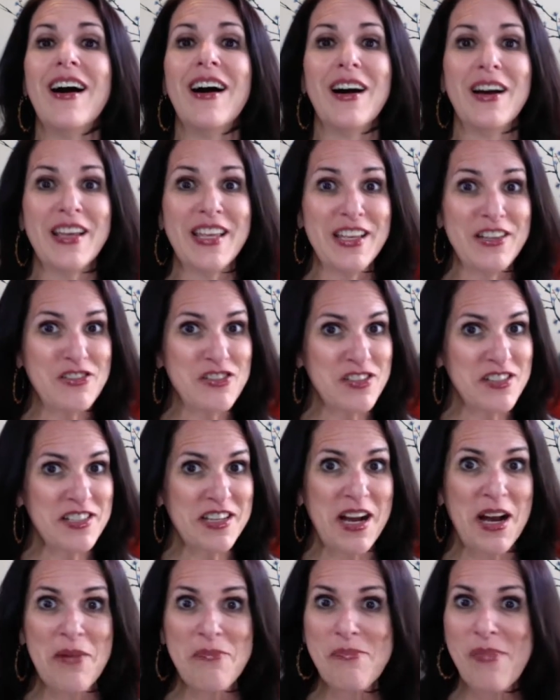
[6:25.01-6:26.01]
Uh, he had
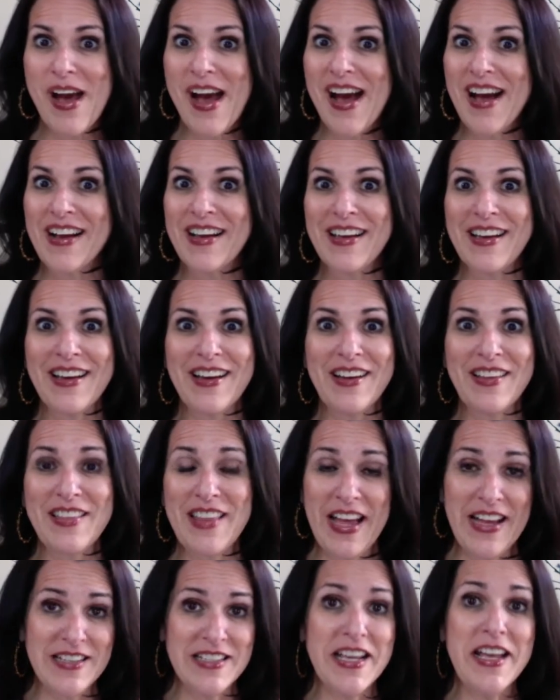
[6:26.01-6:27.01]
just gotten back uh,
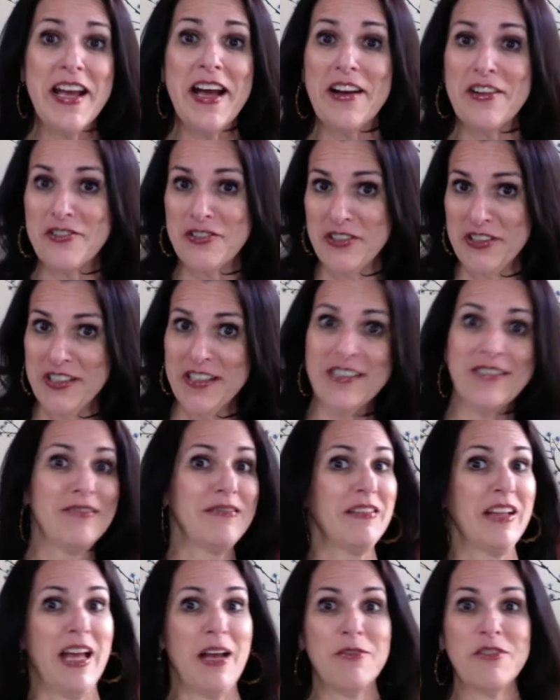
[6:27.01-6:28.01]
that day actually,
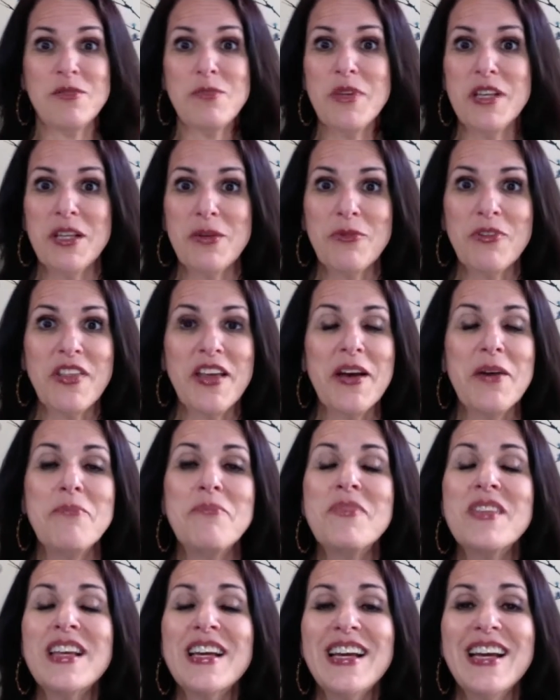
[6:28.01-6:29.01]
and I was meeting with
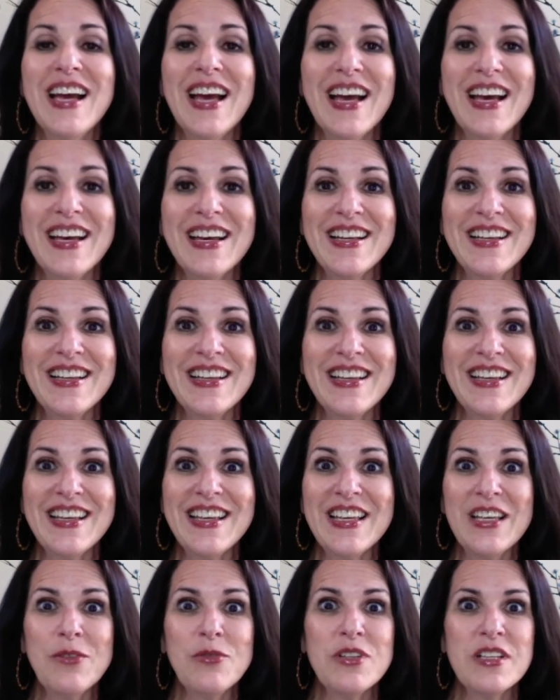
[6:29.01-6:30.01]
him. And
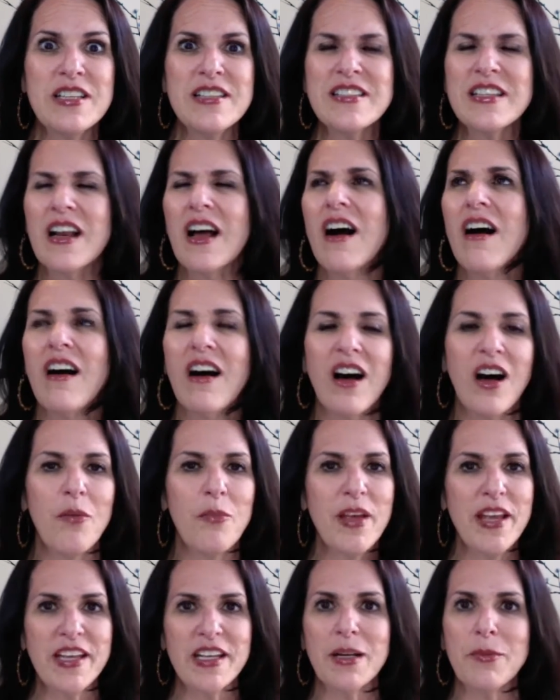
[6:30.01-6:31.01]
he he said, "Oh,
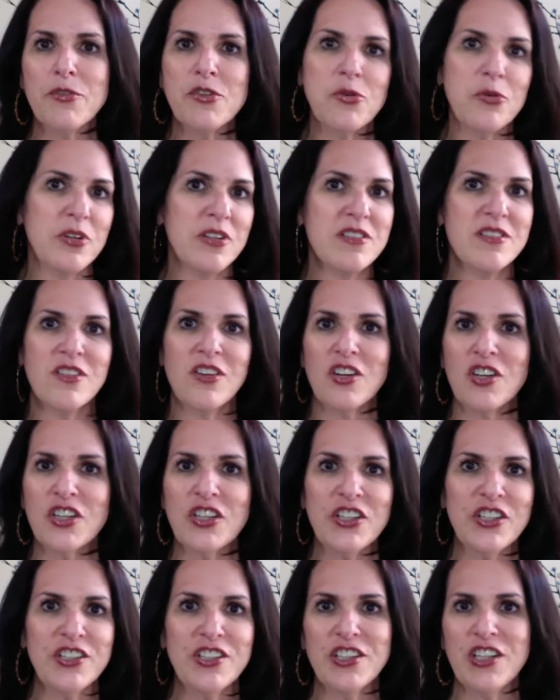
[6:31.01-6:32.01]
I'll make it up to her. It's all
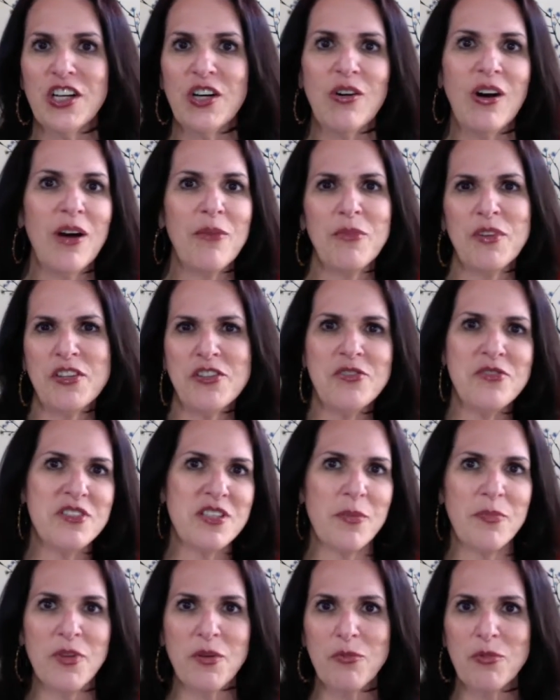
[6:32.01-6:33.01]
good. You know, I'm going to do
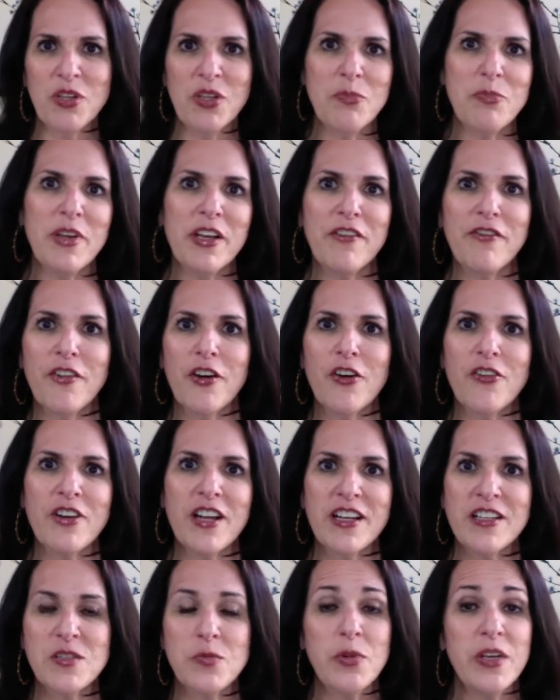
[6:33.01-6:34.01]
something really big for her
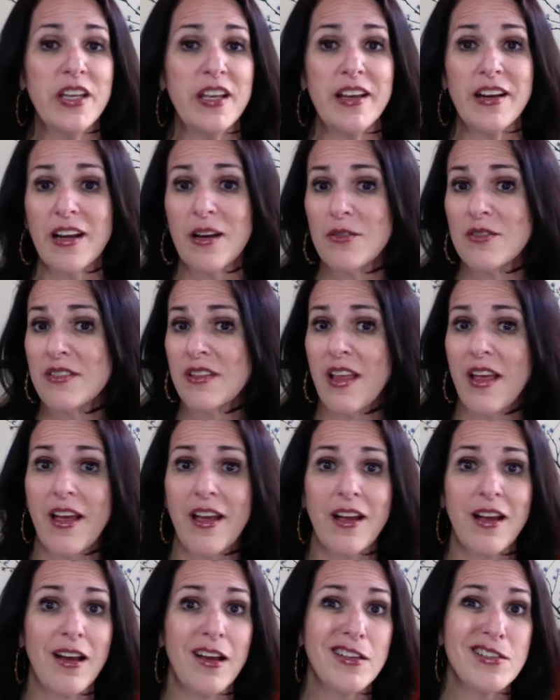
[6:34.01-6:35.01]
next week." And I was
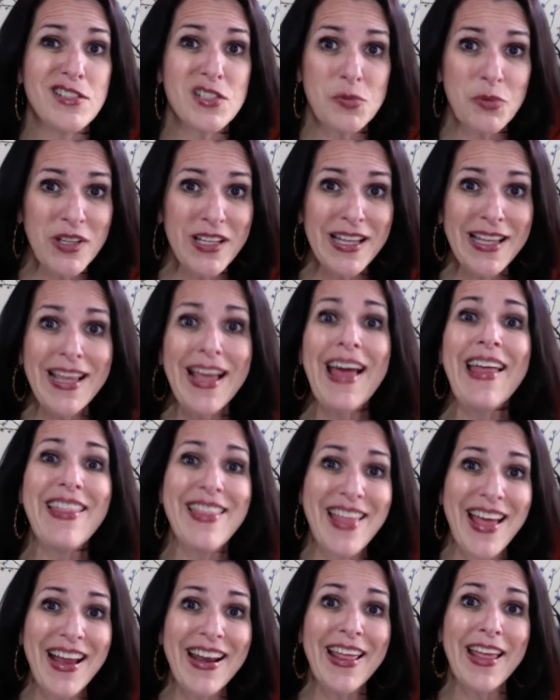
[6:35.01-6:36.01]
like, "Sweetie,
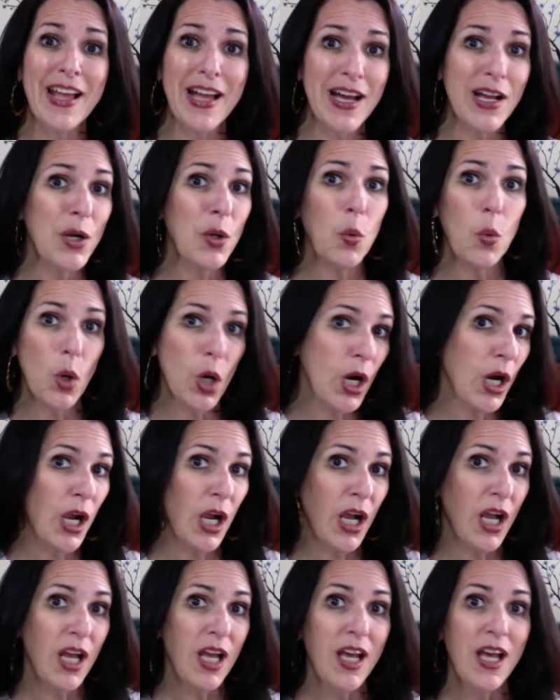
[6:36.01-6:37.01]
that ain't going to
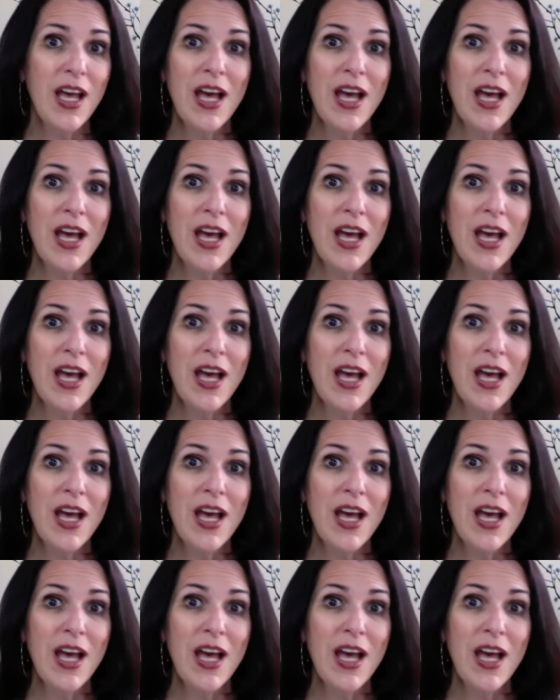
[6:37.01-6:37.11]
work."